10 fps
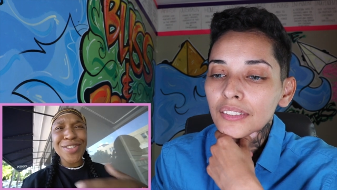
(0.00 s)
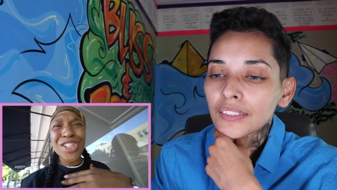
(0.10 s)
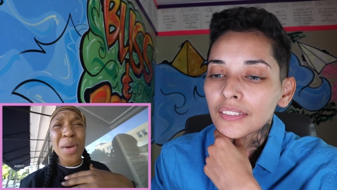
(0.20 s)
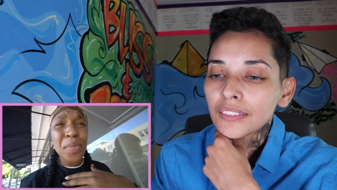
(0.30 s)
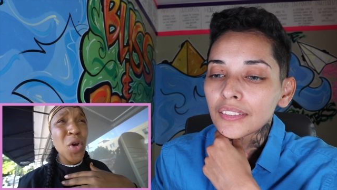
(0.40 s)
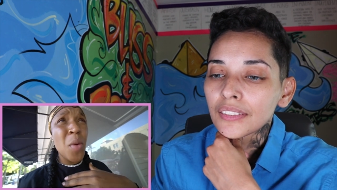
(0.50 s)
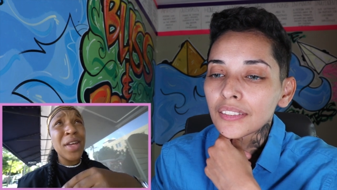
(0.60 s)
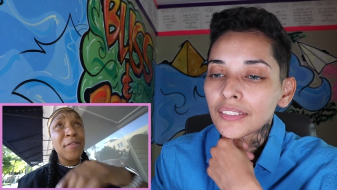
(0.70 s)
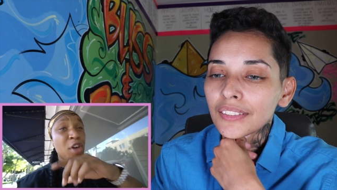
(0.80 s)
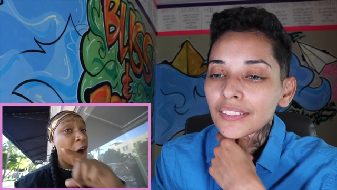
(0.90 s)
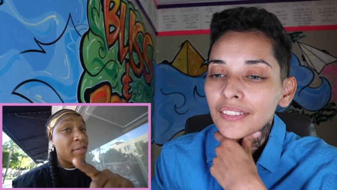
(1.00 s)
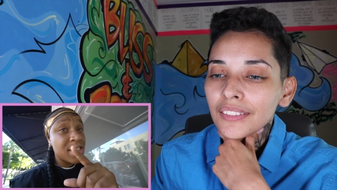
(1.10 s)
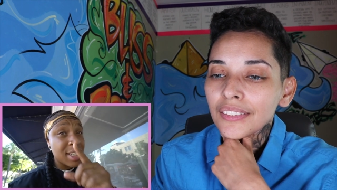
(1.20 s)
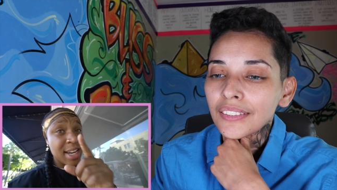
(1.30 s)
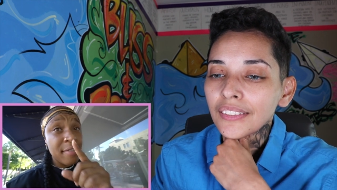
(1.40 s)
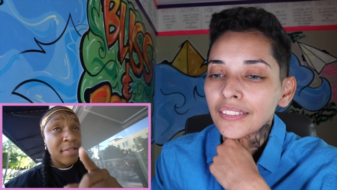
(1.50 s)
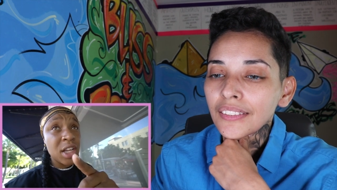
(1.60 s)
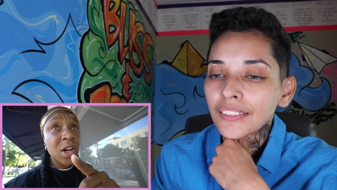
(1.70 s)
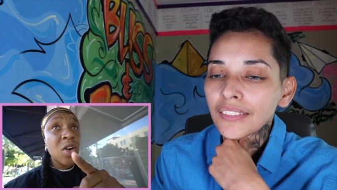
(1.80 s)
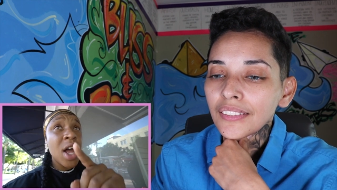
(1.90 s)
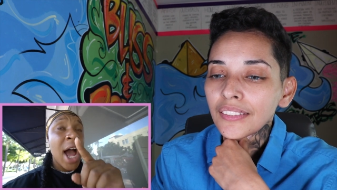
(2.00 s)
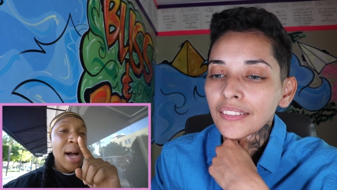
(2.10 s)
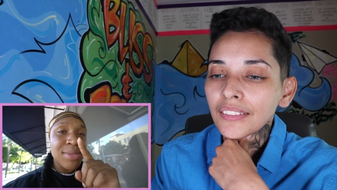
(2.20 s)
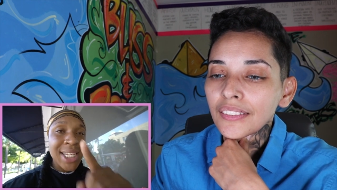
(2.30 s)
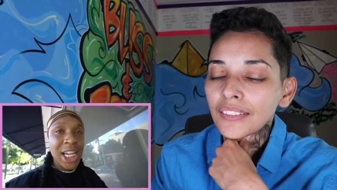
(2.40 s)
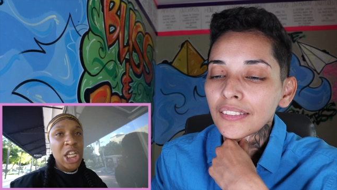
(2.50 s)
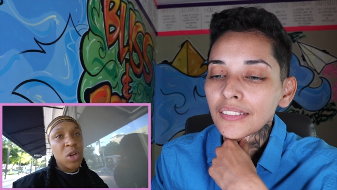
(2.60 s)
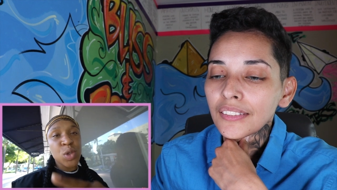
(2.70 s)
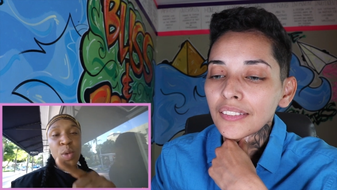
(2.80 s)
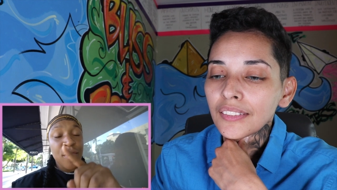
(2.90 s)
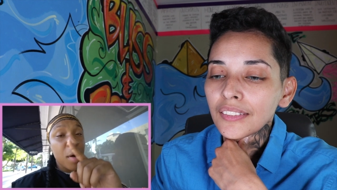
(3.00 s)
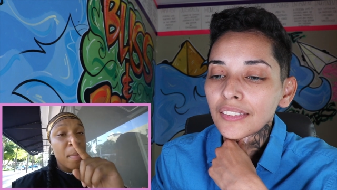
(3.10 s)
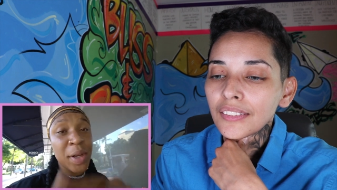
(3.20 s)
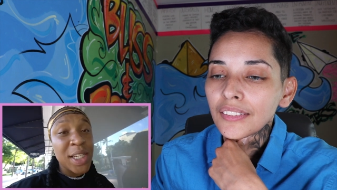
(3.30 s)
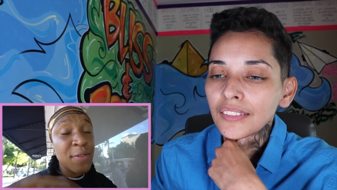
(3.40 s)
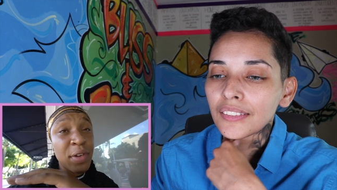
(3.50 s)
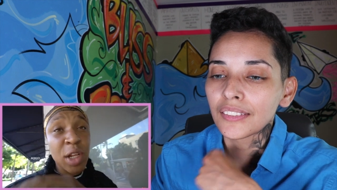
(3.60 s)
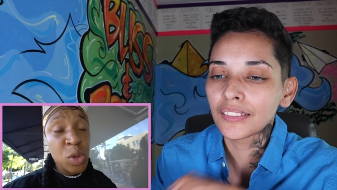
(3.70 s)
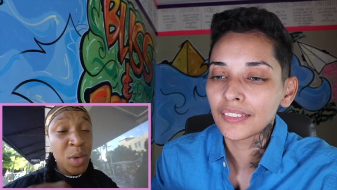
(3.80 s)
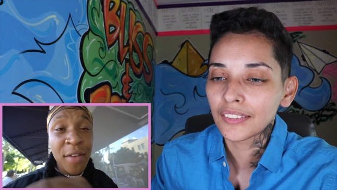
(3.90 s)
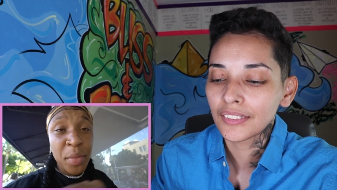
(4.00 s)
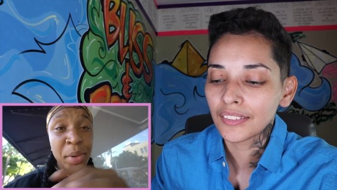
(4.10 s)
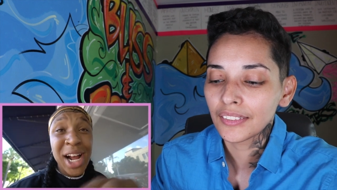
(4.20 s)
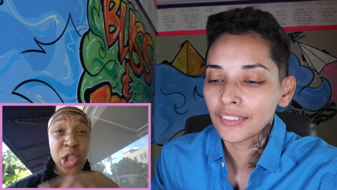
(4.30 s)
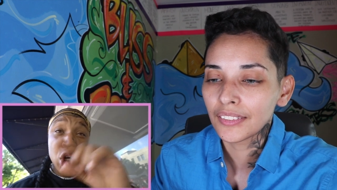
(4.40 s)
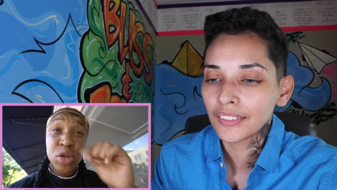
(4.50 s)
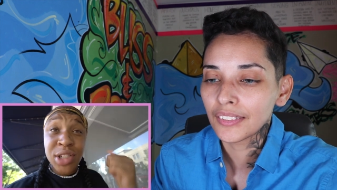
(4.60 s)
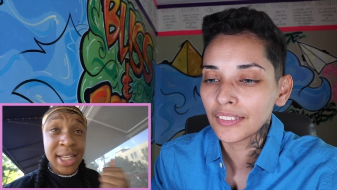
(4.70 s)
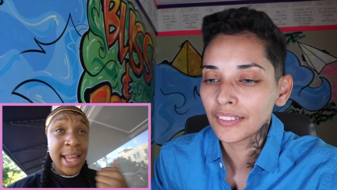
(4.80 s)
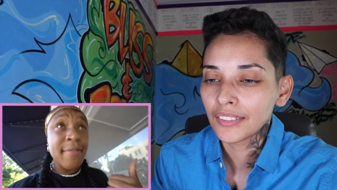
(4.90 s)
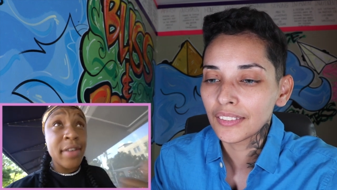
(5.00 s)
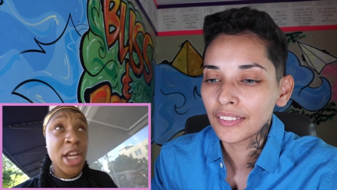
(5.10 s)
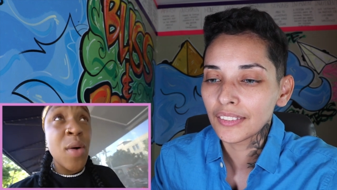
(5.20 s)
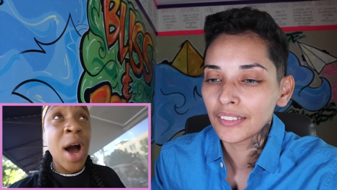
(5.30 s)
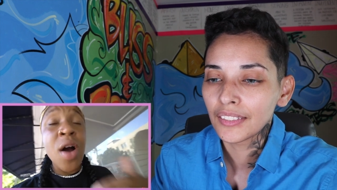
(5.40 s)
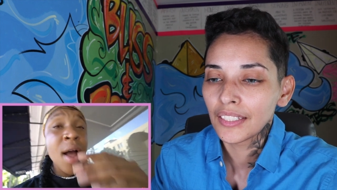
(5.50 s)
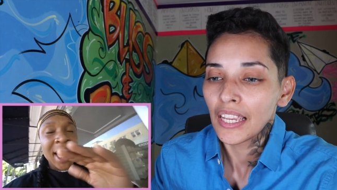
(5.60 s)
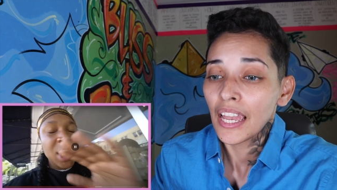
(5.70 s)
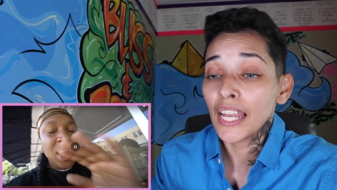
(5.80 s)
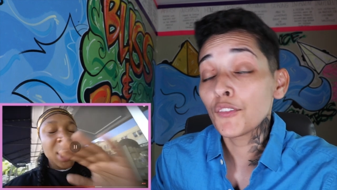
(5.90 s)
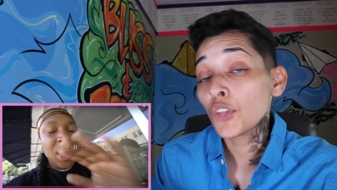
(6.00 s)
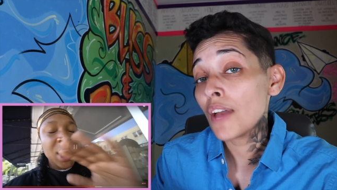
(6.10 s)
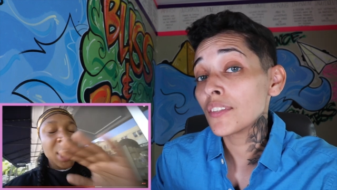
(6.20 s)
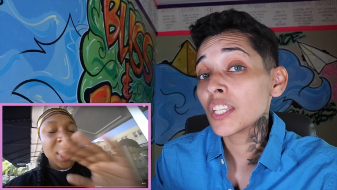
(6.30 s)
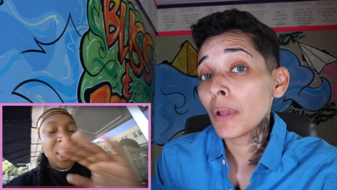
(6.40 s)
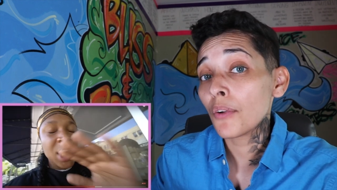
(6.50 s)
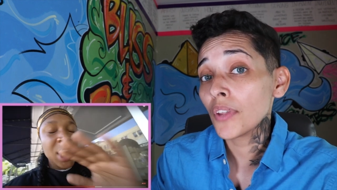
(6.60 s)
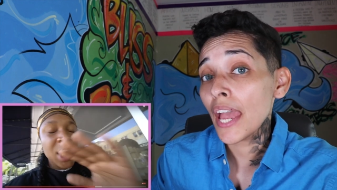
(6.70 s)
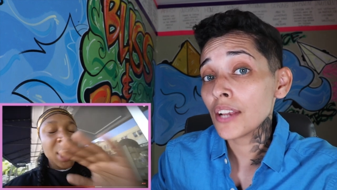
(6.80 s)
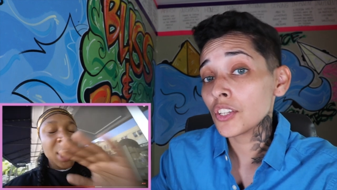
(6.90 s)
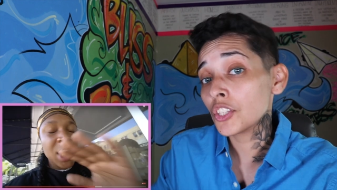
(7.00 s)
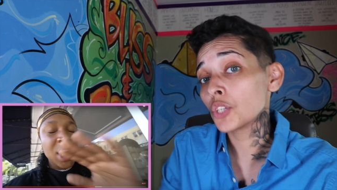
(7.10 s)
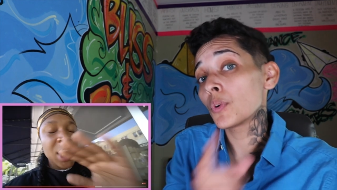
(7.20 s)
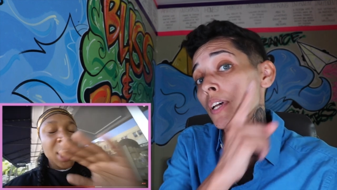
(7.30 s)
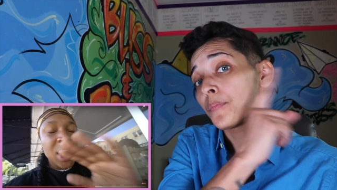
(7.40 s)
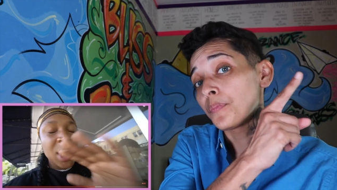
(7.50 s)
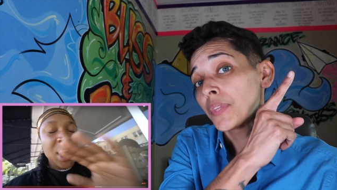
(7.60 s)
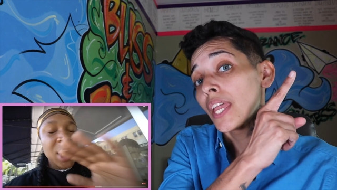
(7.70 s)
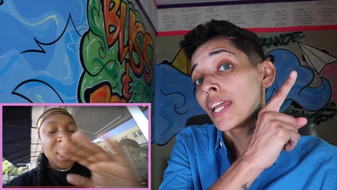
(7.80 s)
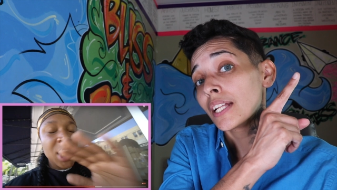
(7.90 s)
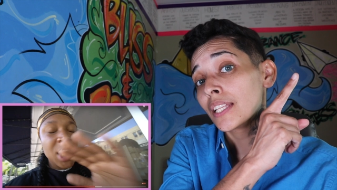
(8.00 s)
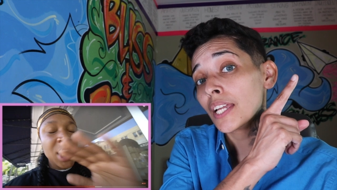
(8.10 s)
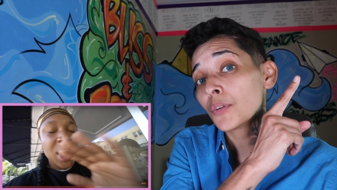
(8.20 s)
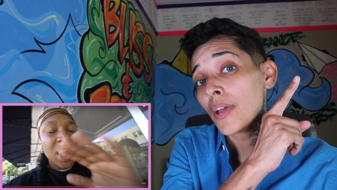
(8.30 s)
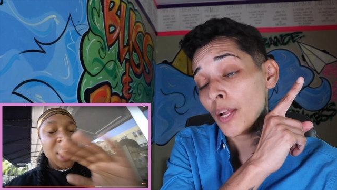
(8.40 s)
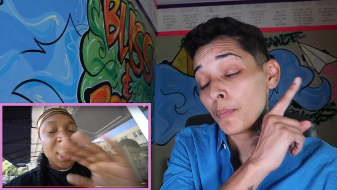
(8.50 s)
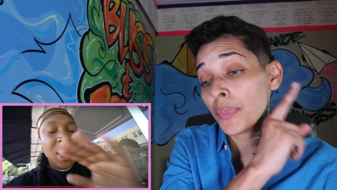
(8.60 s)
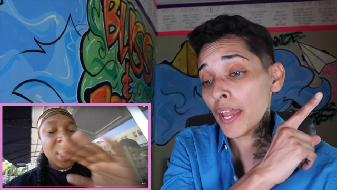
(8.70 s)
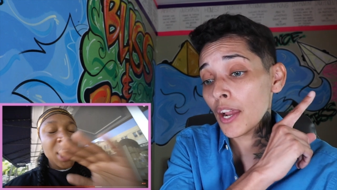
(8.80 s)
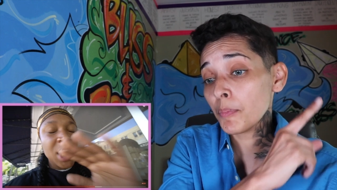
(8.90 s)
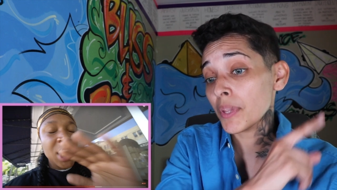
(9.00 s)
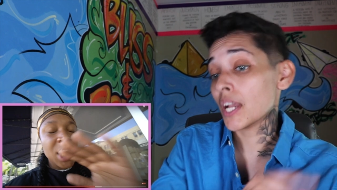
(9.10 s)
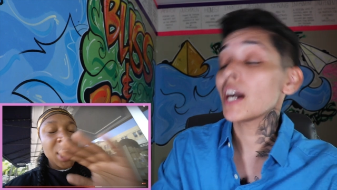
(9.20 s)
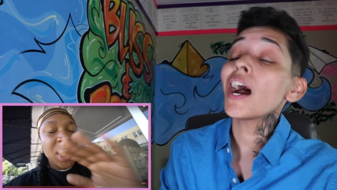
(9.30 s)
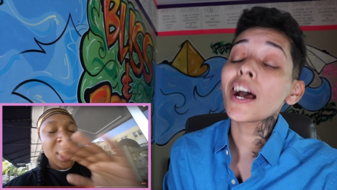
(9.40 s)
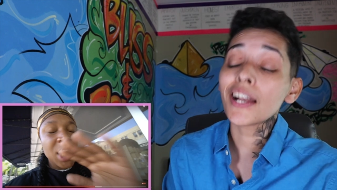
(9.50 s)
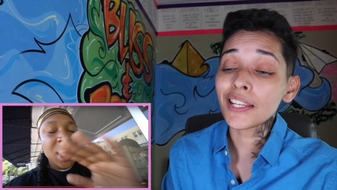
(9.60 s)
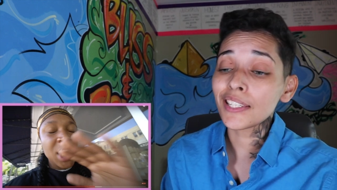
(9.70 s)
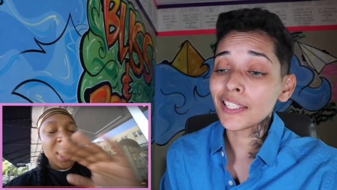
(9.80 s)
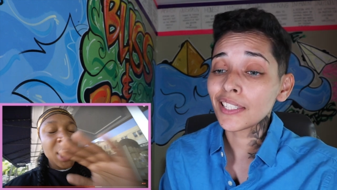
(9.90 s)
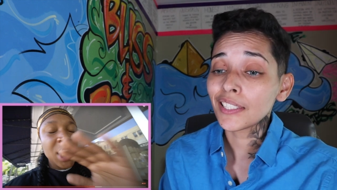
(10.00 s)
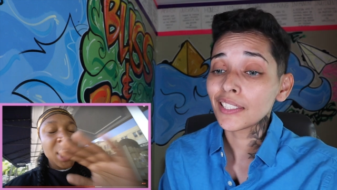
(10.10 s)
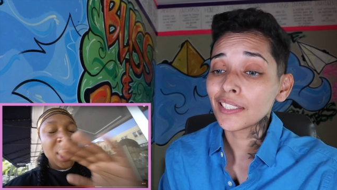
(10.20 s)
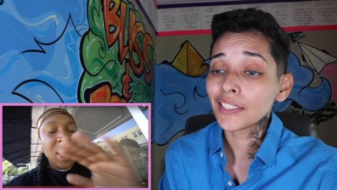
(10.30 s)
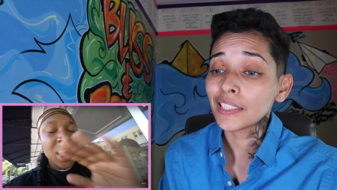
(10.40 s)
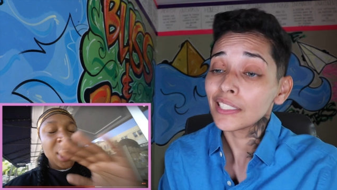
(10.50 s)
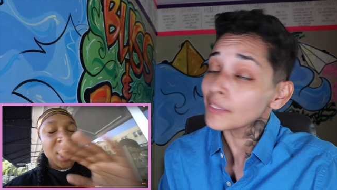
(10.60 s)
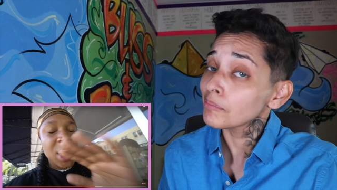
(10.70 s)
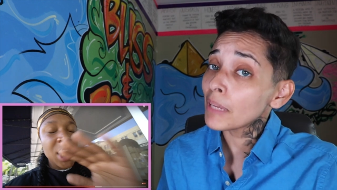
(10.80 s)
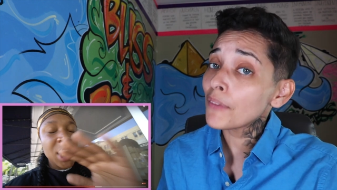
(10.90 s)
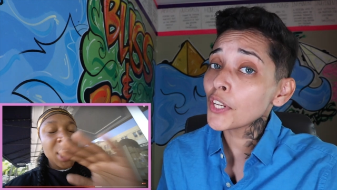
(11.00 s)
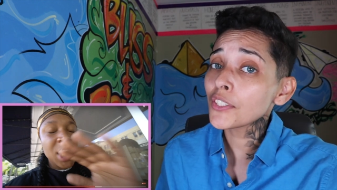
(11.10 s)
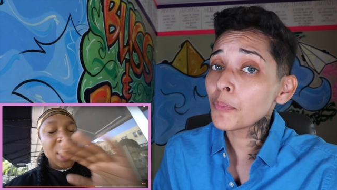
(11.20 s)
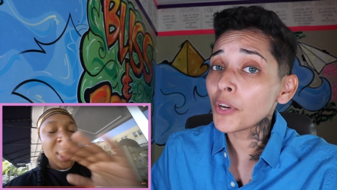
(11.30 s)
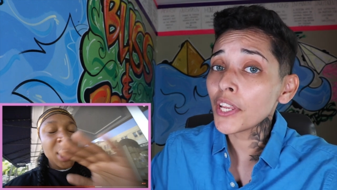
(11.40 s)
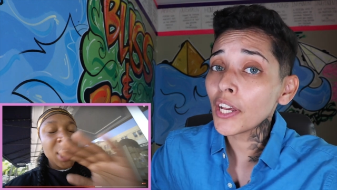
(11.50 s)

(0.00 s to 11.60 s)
Speaker 1: Was jumping on me. If y'all haven't seen that video, I'm telling you, it's one of our best videos we ever put out. So go check that video out.
Speaker 2: Anyway. And if you haven't seen my reaction to it, click right up there because my video did pretty